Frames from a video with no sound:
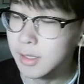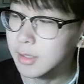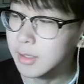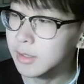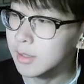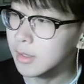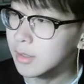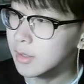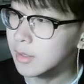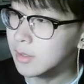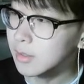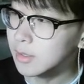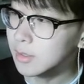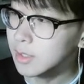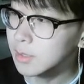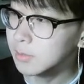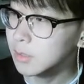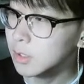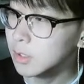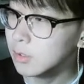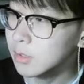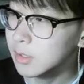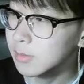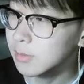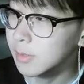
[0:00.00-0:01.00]
Nothing's
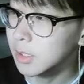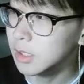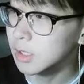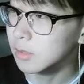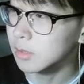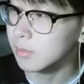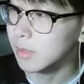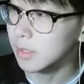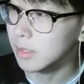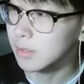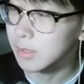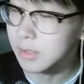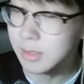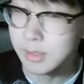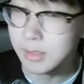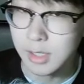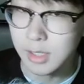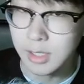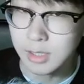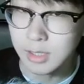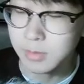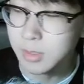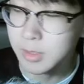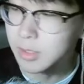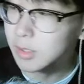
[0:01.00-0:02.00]
too special about this
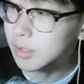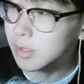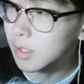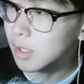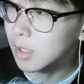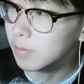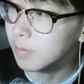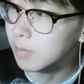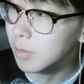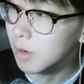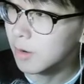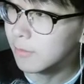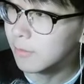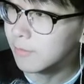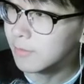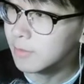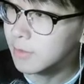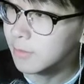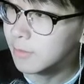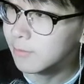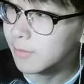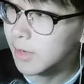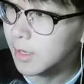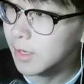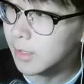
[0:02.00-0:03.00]
test bench, apart from
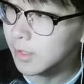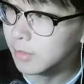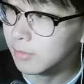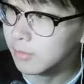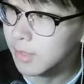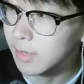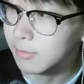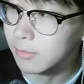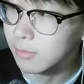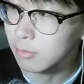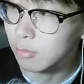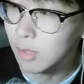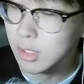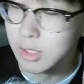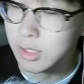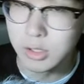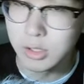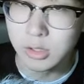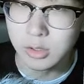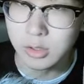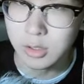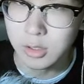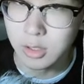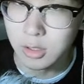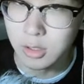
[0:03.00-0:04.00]
the fact that we have a
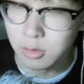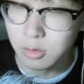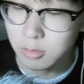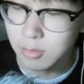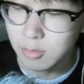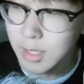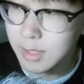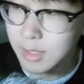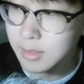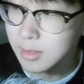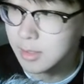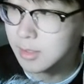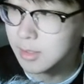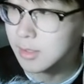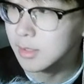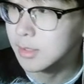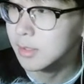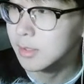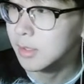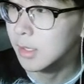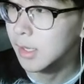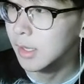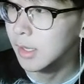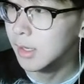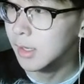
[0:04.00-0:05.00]
register
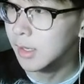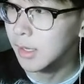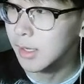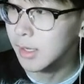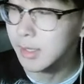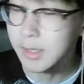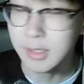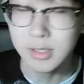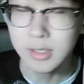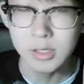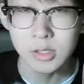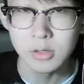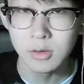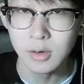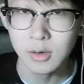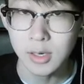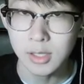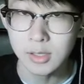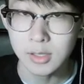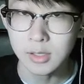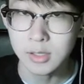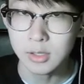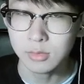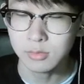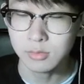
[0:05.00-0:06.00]
correctness. And this
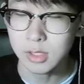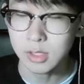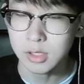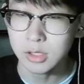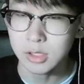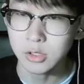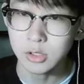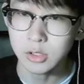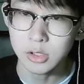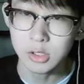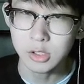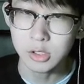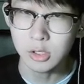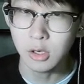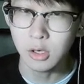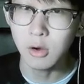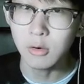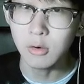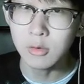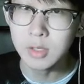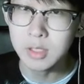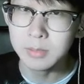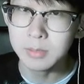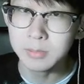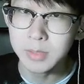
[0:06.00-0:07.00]
correctness register should
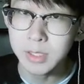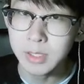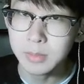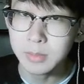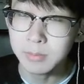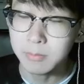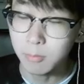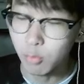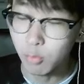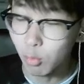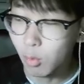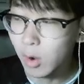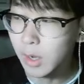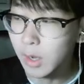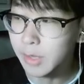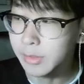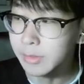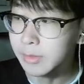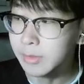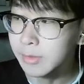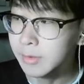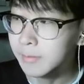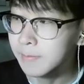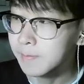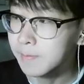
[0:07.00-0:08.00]
always be
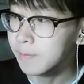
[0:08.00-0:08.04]
1,